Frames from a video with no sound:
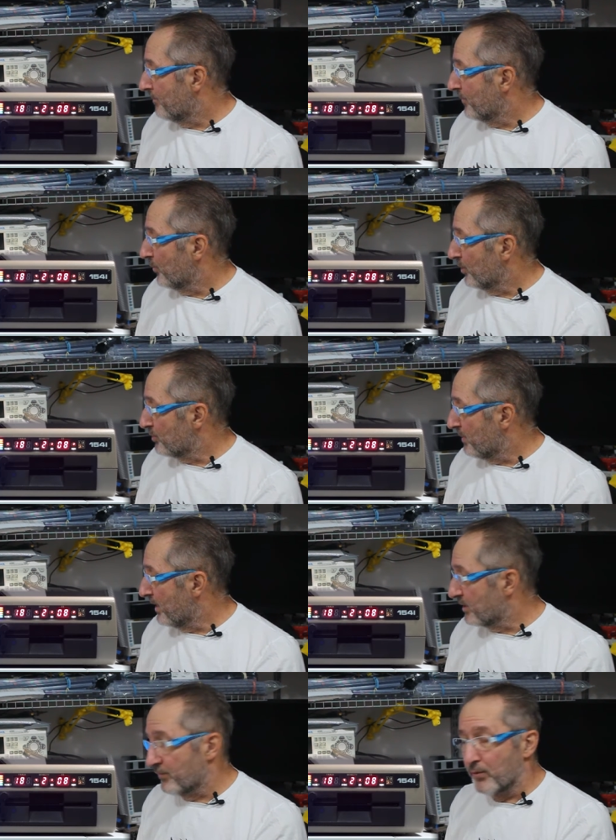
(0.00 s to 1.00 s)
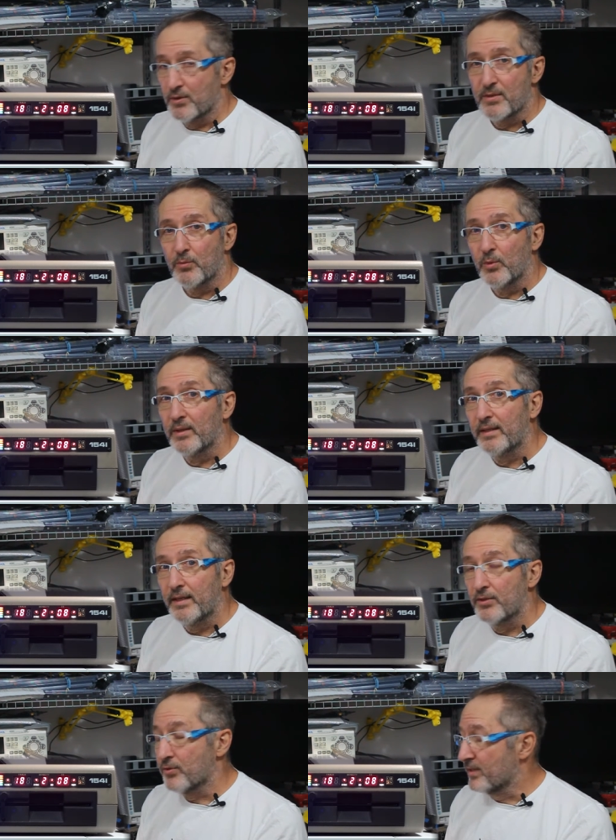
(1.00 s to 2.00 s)
which makes for some really
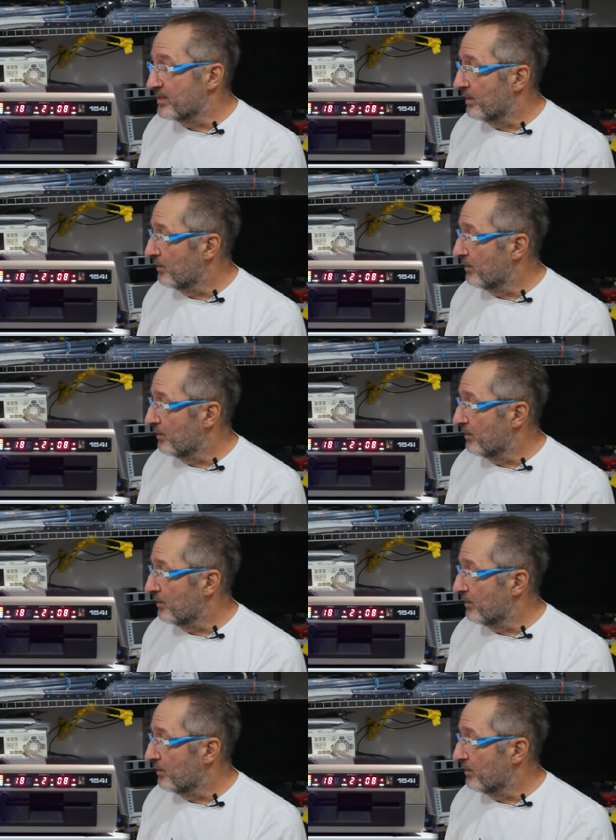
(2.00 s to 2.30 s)
interesting